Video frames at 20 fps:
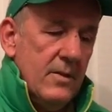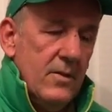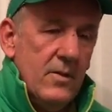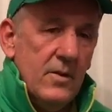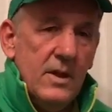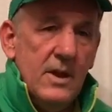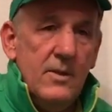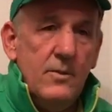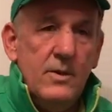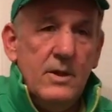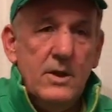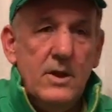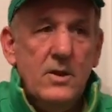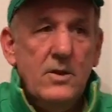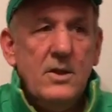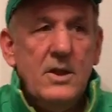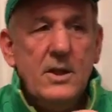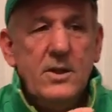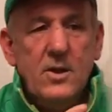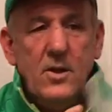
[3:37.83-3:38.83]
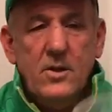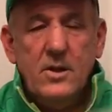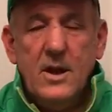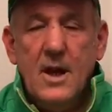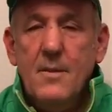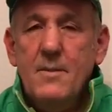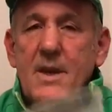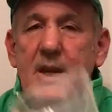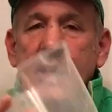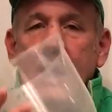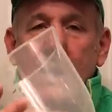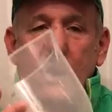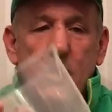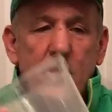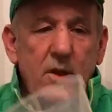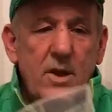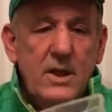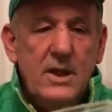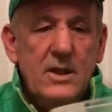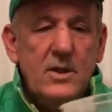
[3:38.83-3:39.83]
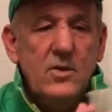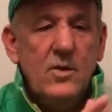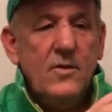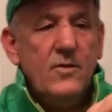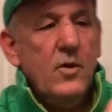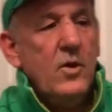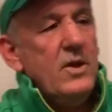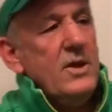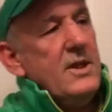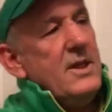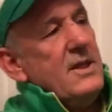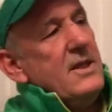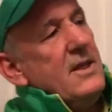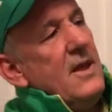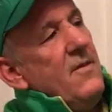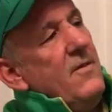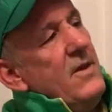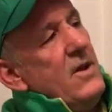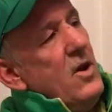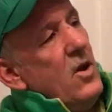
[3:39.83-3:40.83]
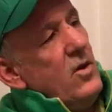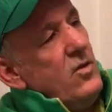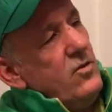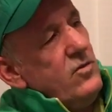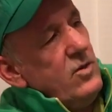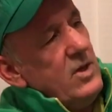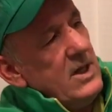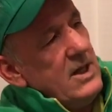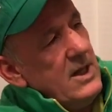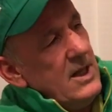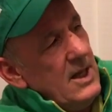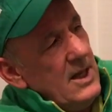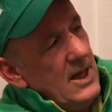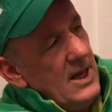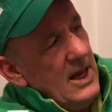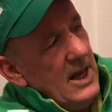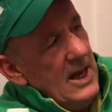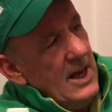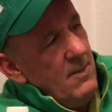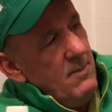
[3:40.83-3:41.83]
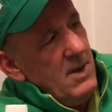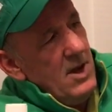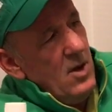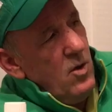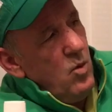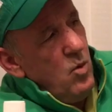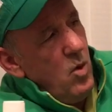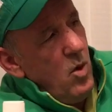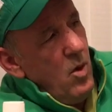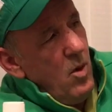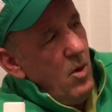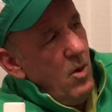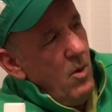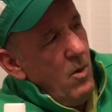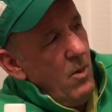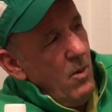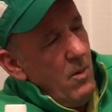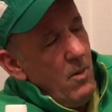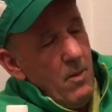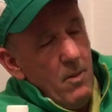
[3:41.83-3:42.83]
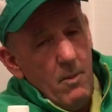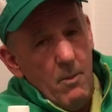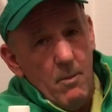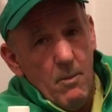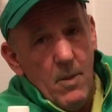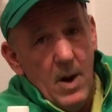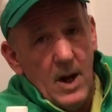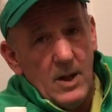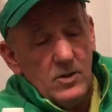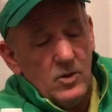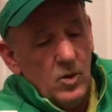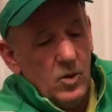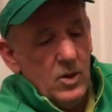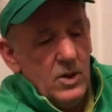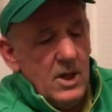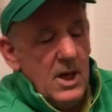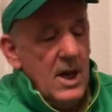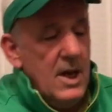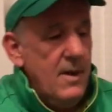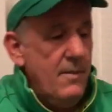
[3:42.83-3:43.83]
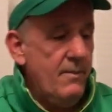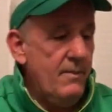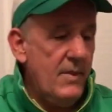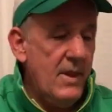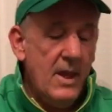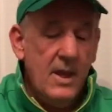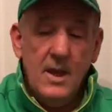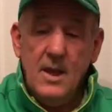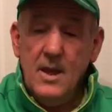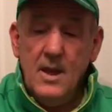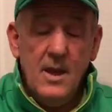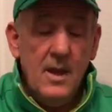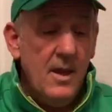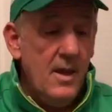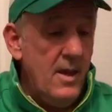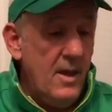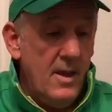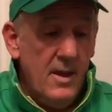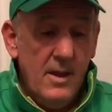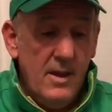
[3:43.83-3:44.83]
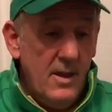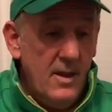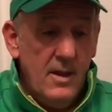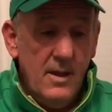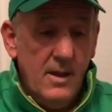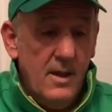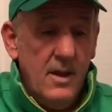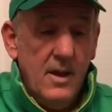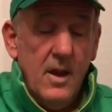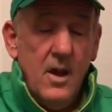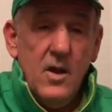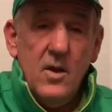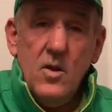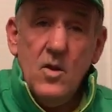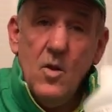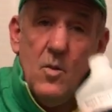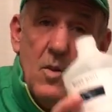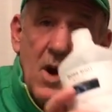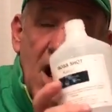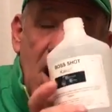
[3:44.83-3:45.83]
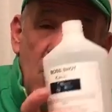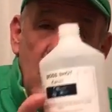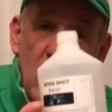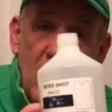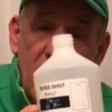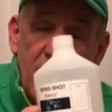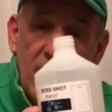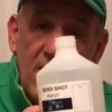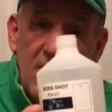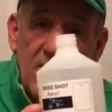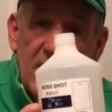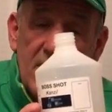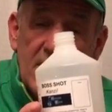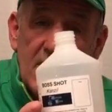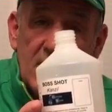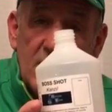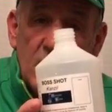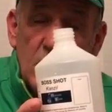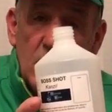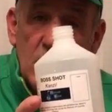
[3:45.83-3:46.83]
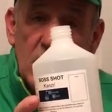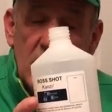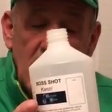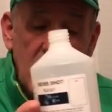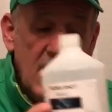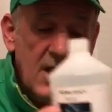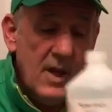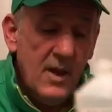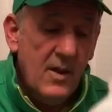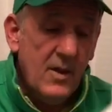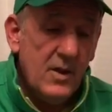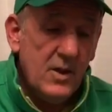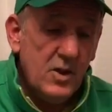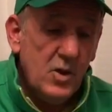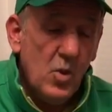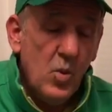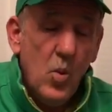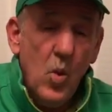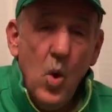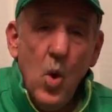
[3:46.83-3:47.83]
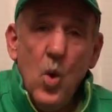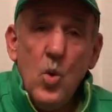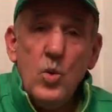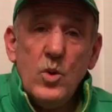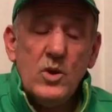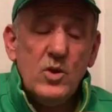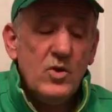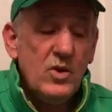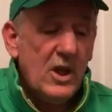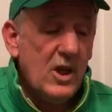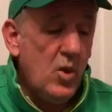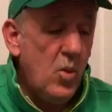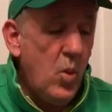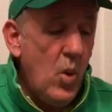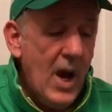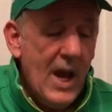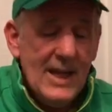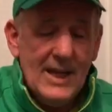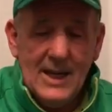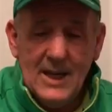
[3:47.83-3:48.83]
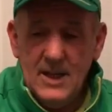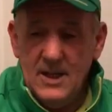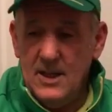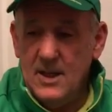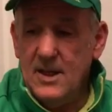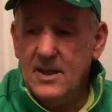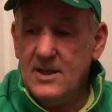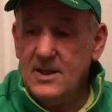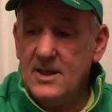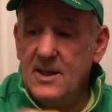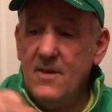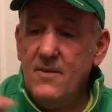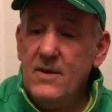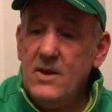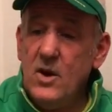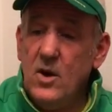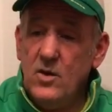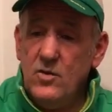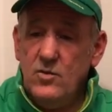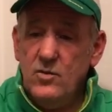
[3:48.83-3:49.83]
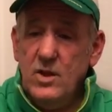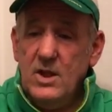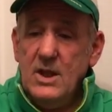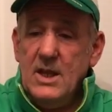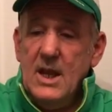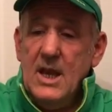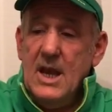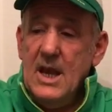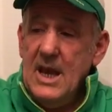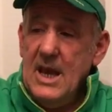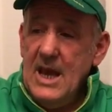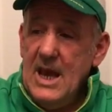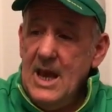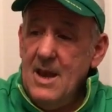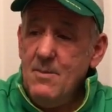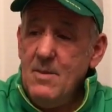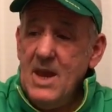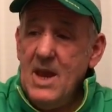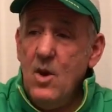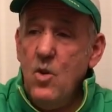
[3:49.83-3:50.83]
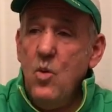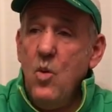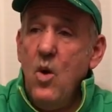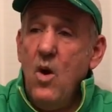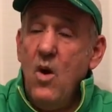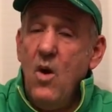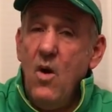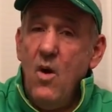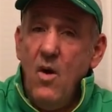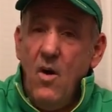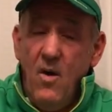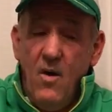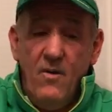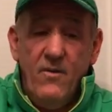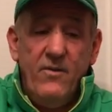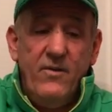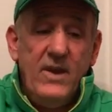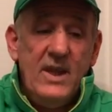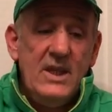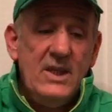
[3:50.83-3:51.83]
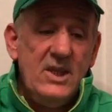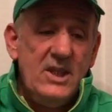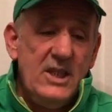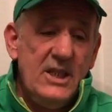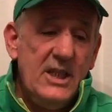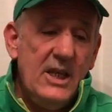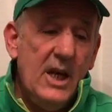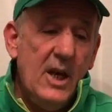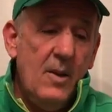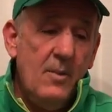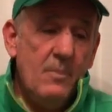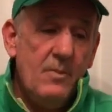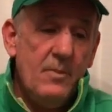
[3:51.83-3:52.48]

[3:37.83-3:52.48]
so right, we use a jug. I make a lot of these, so I've got 700 ml marked on that. No matter what flavour you're doing, you'll always require 700 ml of VG